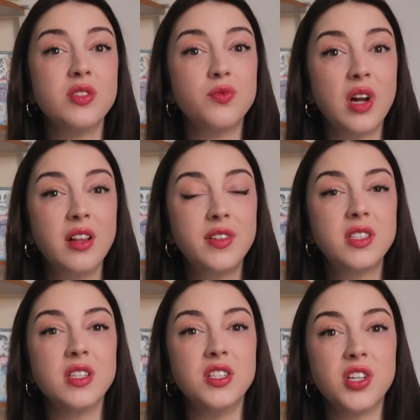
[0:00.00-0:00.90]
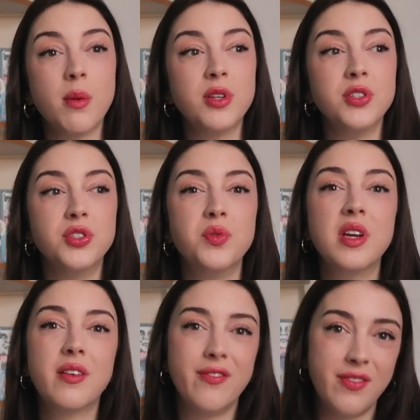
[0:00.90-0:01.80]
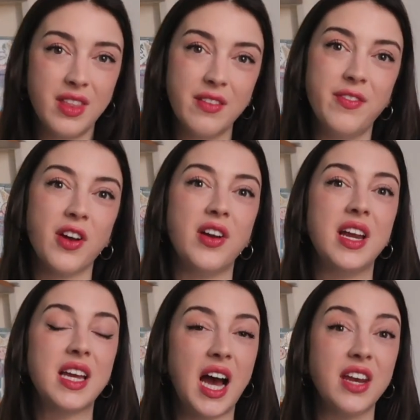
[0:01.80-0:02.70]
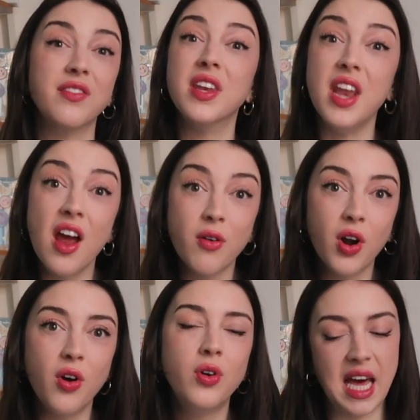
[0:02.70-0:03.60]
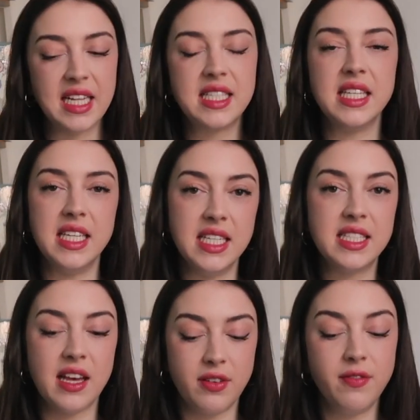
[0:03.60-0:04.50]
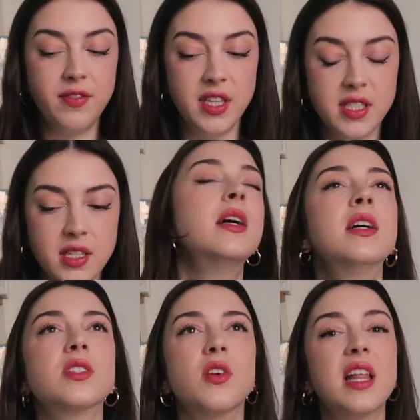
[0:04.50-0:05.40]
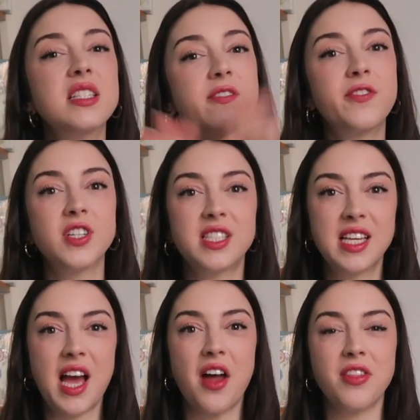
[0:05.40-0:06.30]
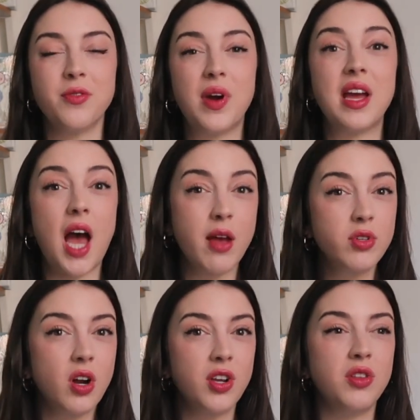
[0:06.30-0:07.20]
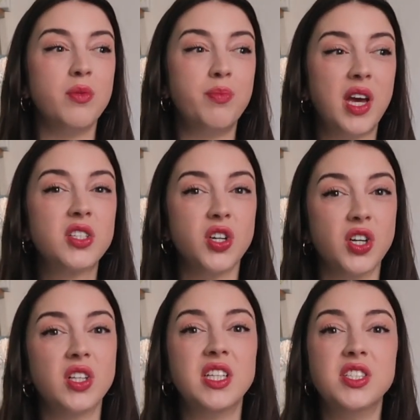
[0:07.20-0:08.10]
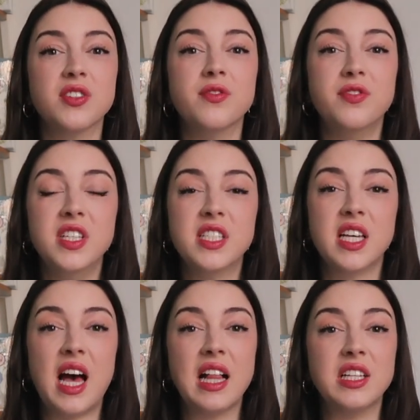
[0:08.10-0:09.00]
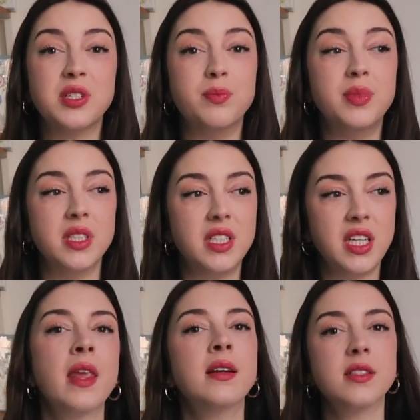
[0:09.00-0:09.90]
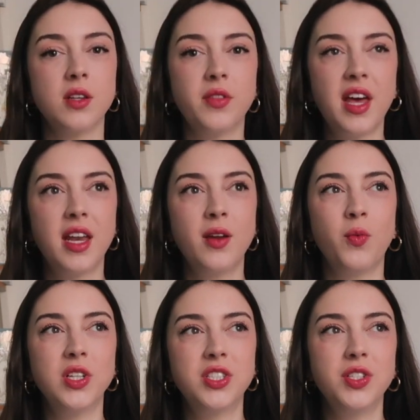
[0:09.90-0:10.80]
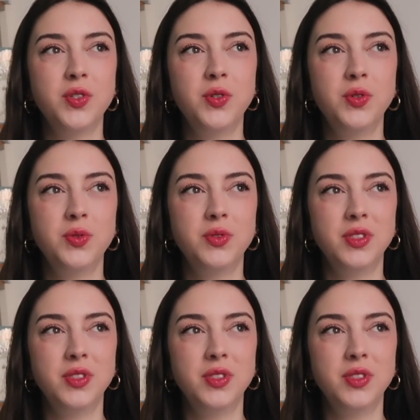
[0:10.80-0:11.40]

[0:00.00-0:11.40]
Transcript: is relevant to the job that you're doing. Very kind of narrow. That is the E7 visa. So that's the first thing out of the way. I would argue the biggest hurdle is your visa eligibility. So then once you